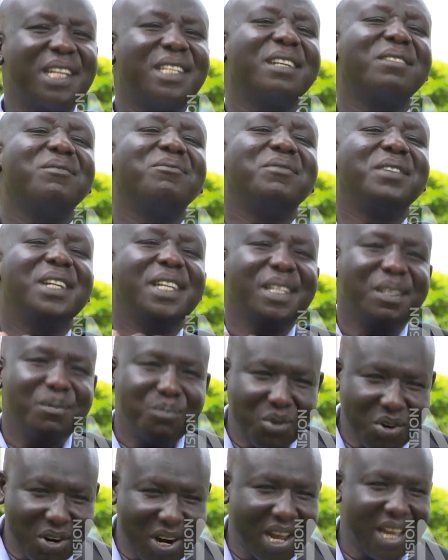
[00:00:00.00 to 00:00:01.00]
has a very
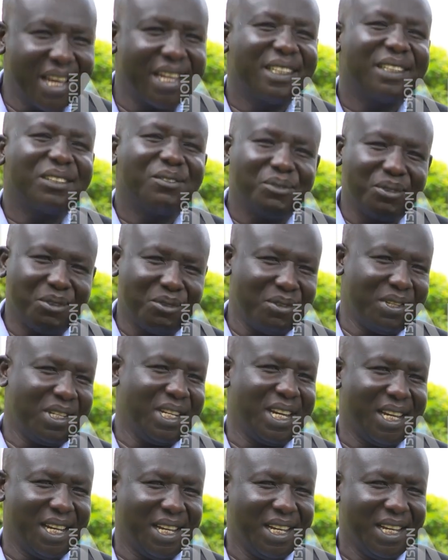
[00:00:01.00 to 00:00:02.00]
bright
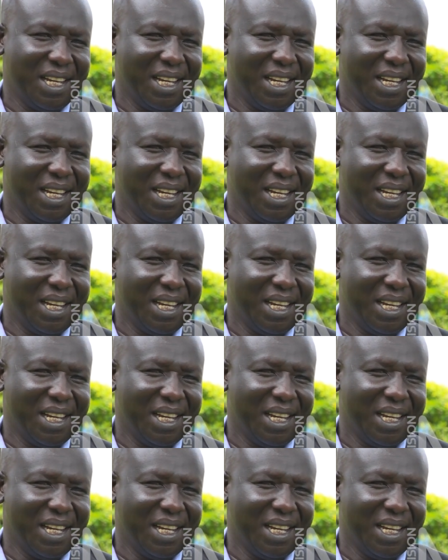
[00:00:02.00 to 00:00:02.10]
future.